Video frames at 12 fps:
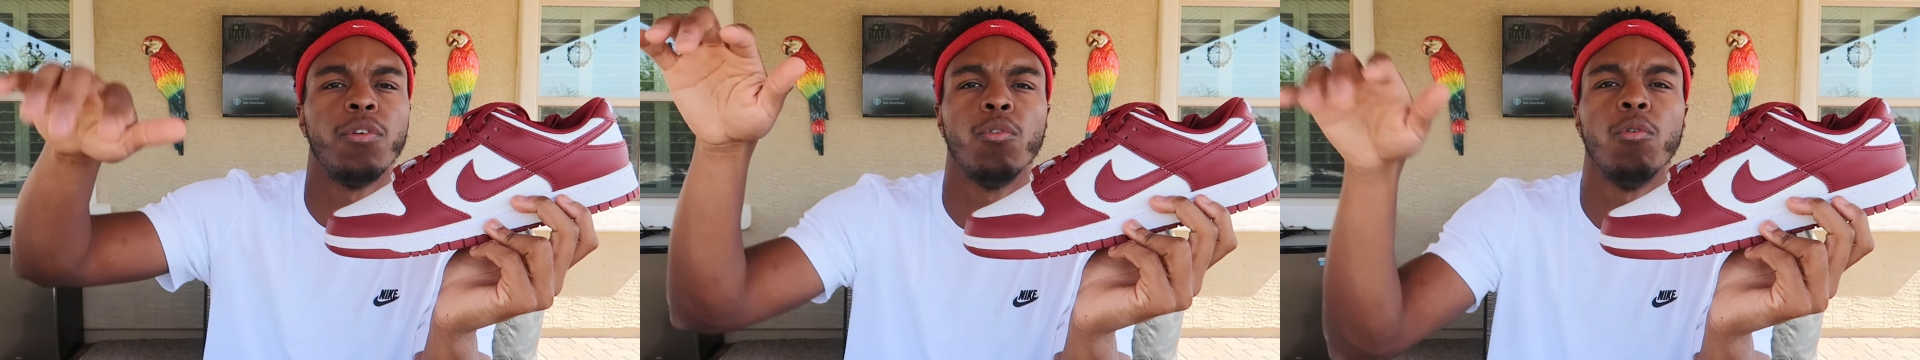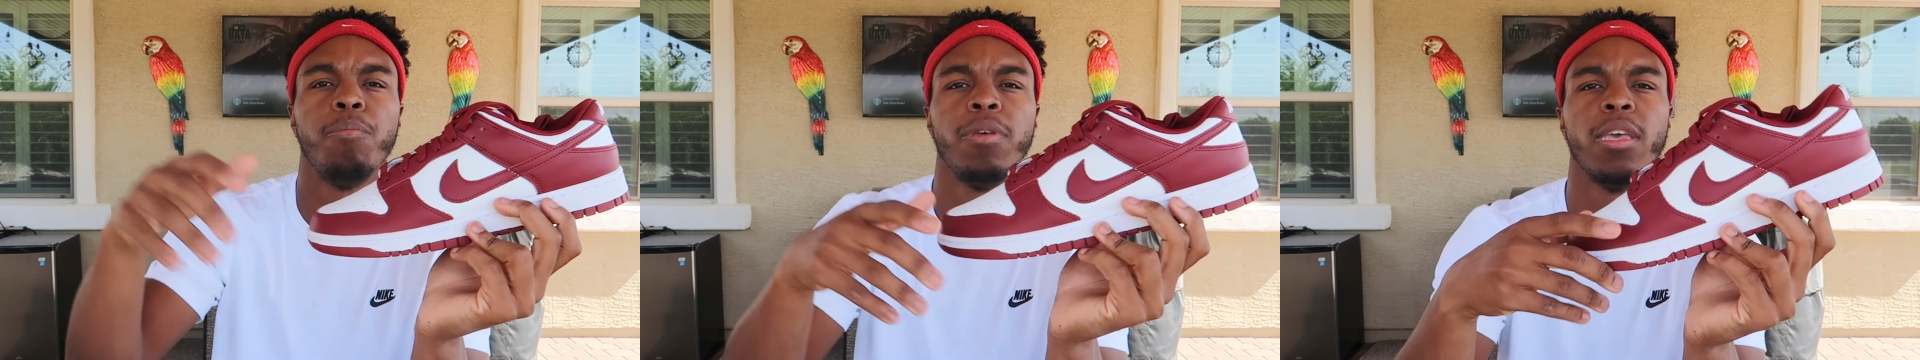there
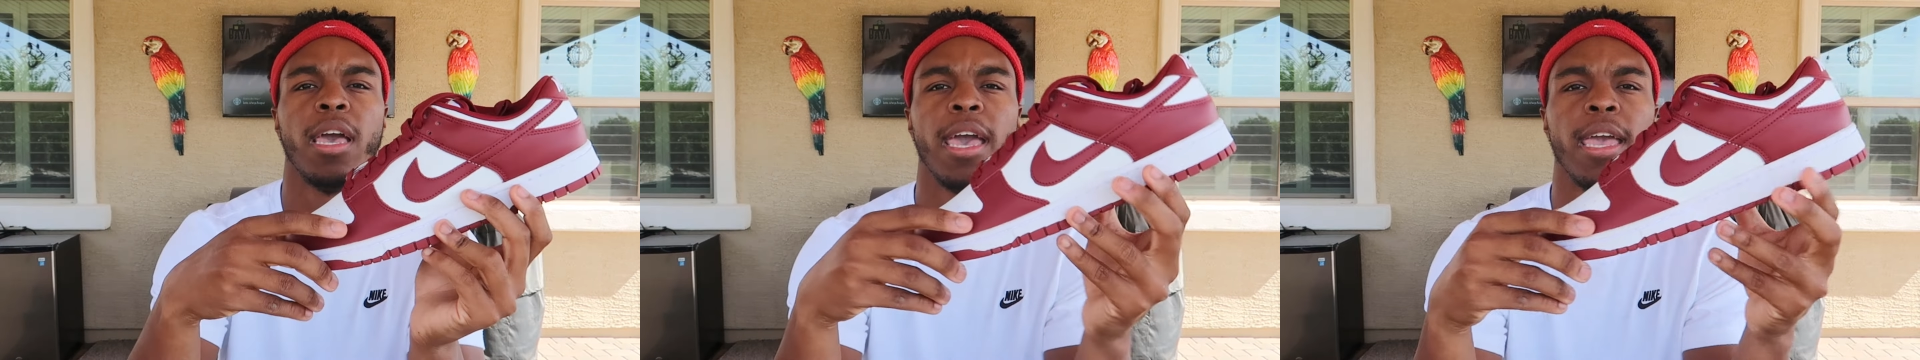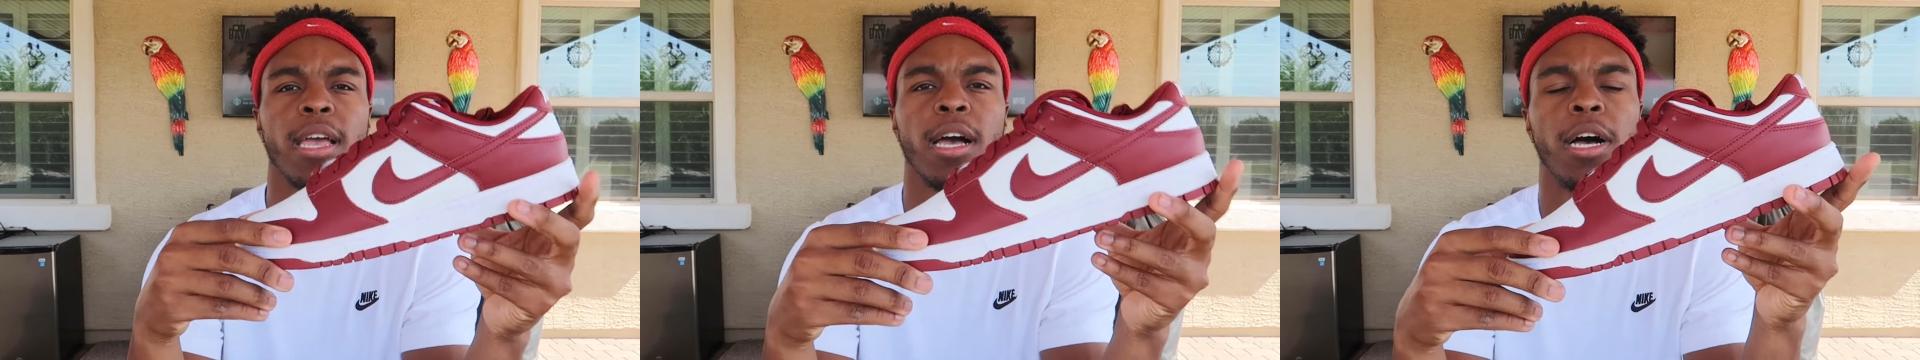will be
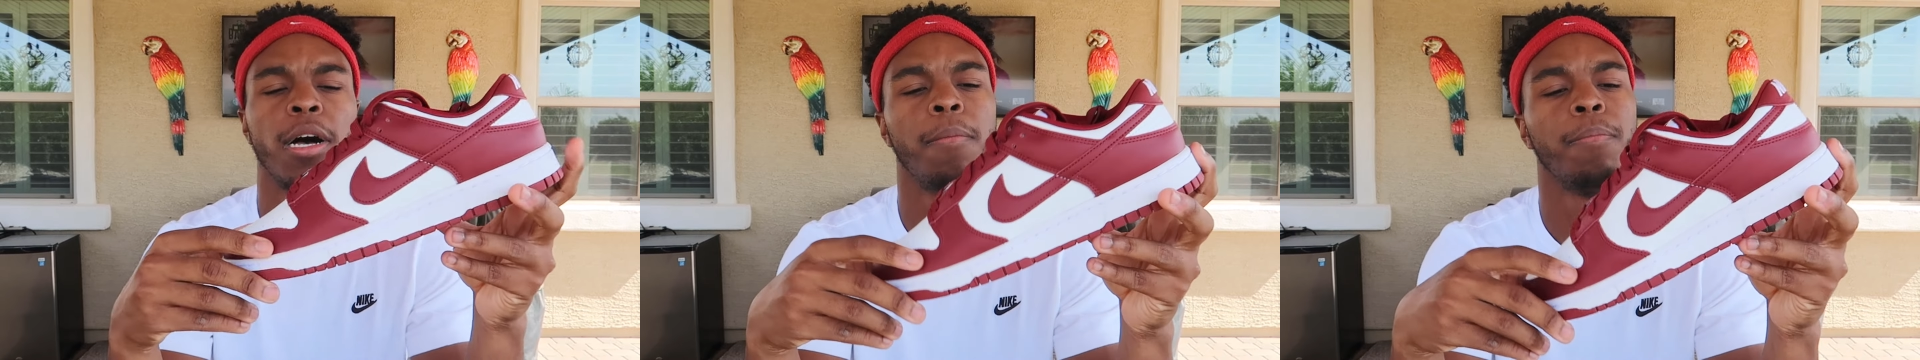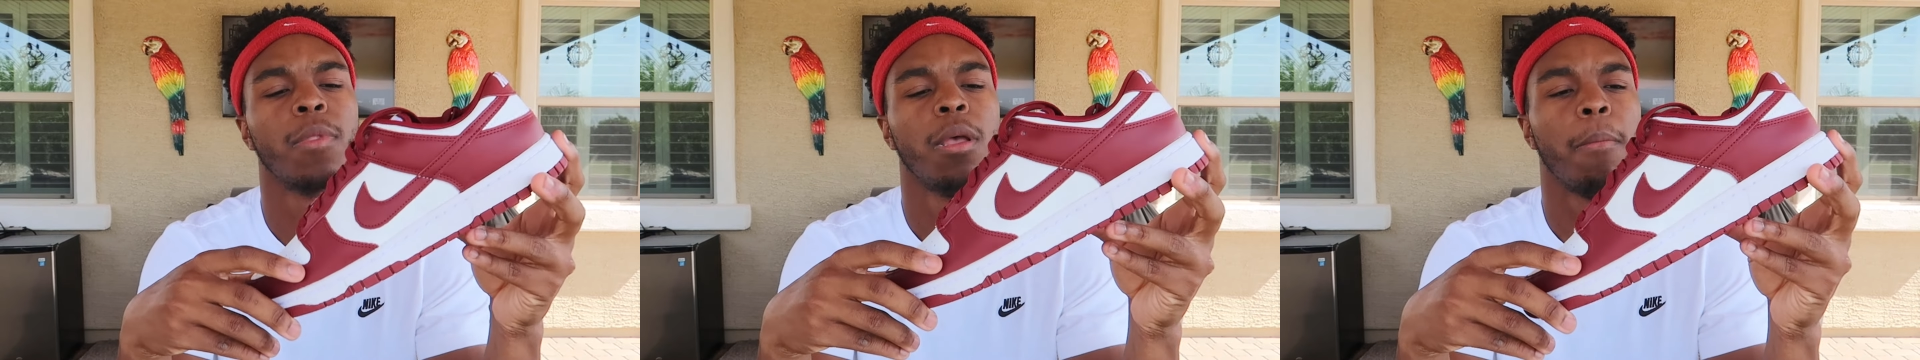a
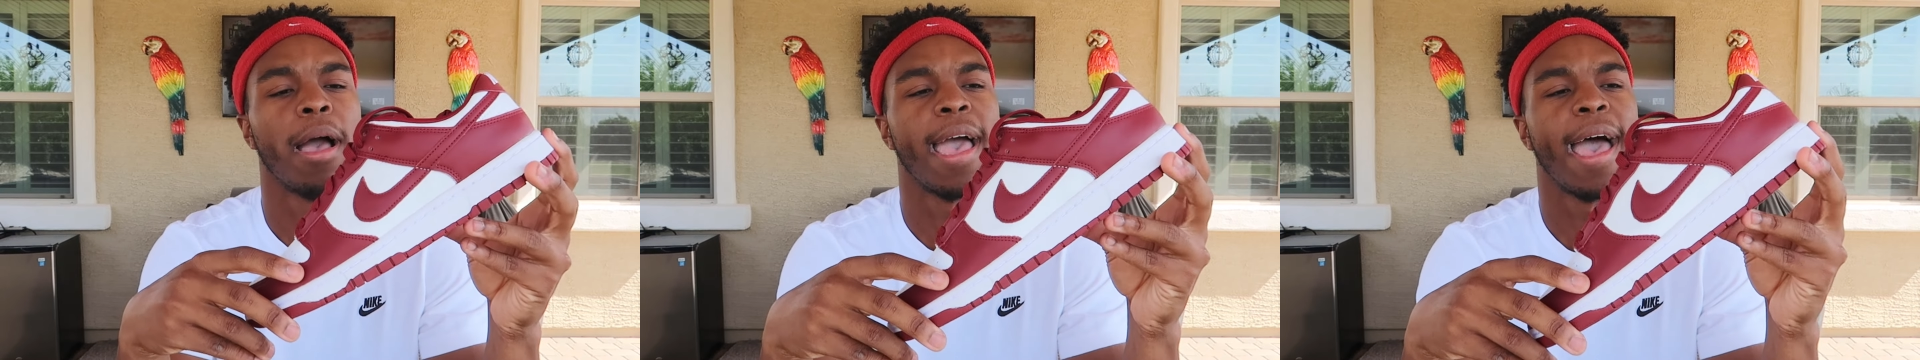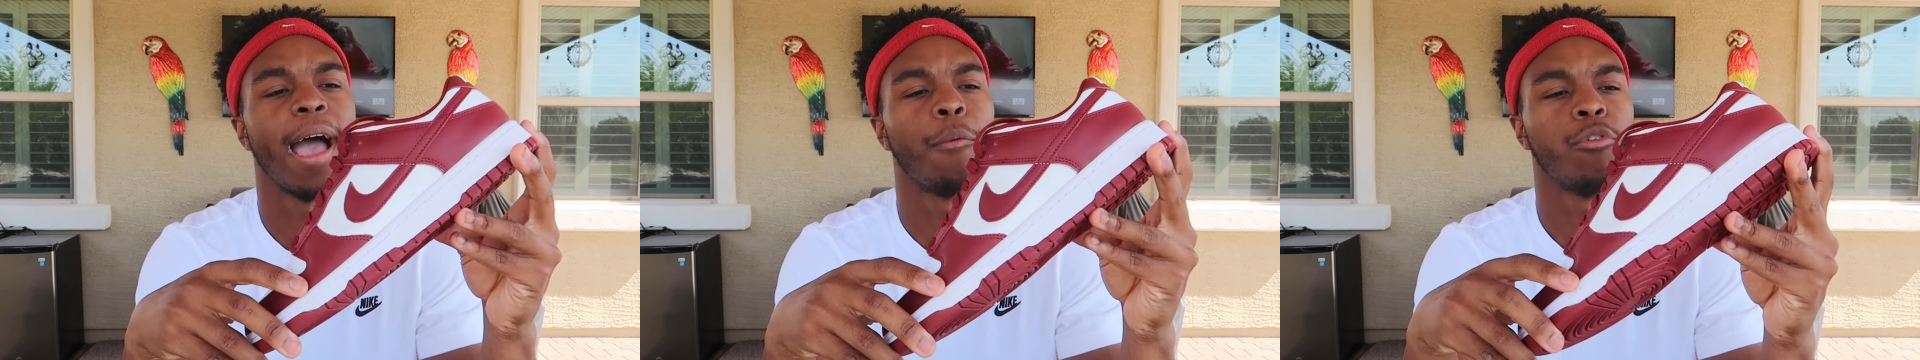um, my
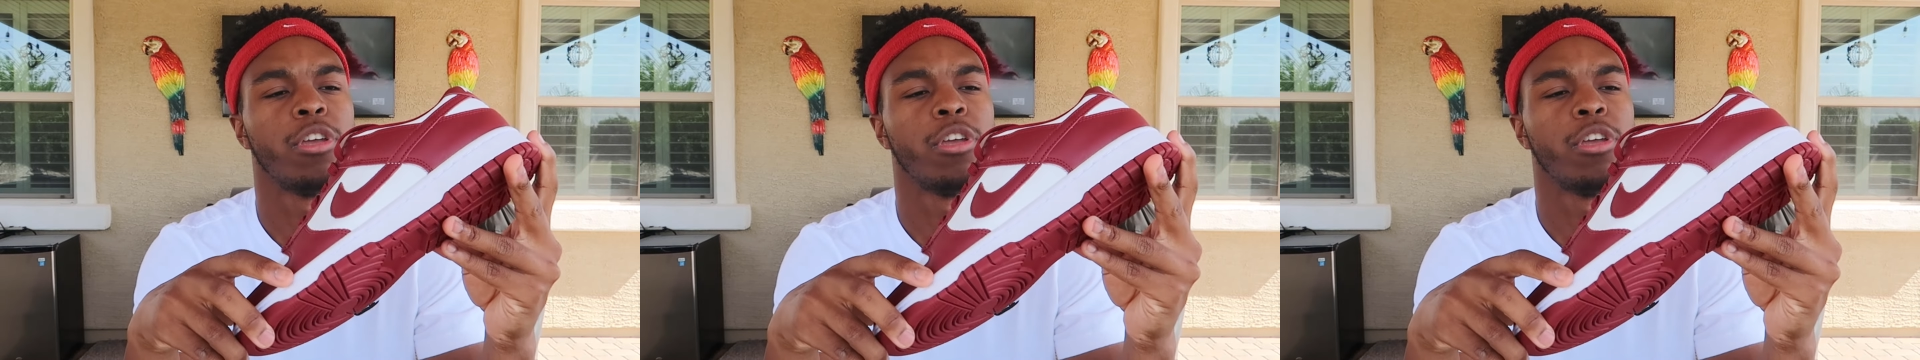app at,